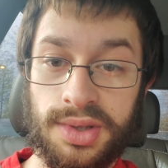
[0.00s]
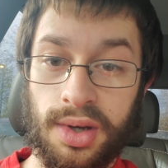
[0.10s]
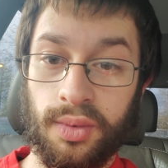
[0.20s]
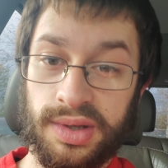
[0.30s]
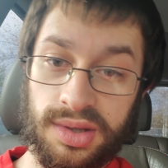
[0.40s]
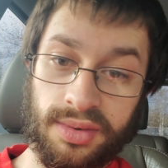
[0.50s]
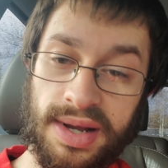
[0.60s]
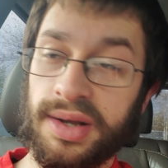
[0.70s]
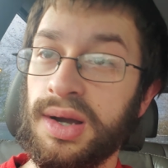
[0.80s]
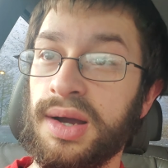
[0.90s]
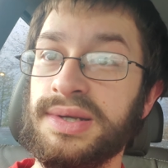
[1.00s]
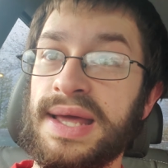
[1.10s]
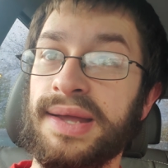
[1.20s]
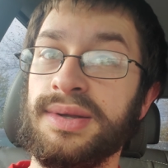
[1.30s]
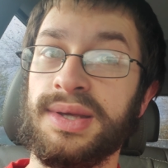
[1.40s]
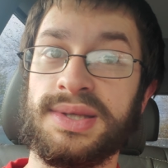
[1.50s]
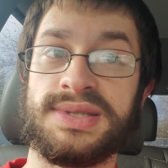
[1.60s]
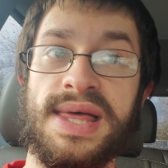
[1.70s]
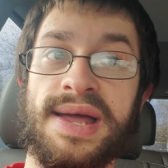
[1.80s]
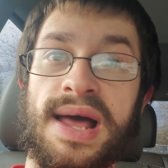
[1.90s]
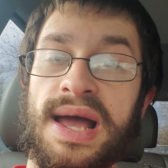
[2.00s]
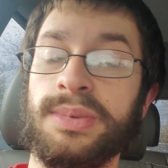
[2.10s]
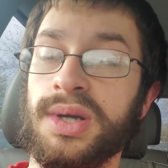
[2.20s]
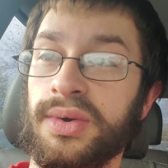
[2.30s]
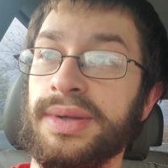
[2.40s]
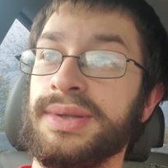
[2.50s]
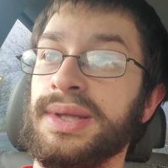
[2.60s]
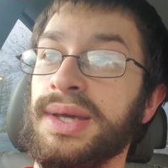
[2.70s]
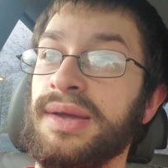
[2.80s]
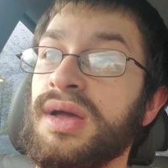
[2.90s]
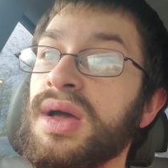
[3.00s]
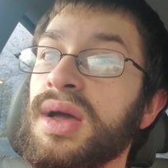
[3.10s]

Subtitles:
though, with the credit card debt is that I'm currently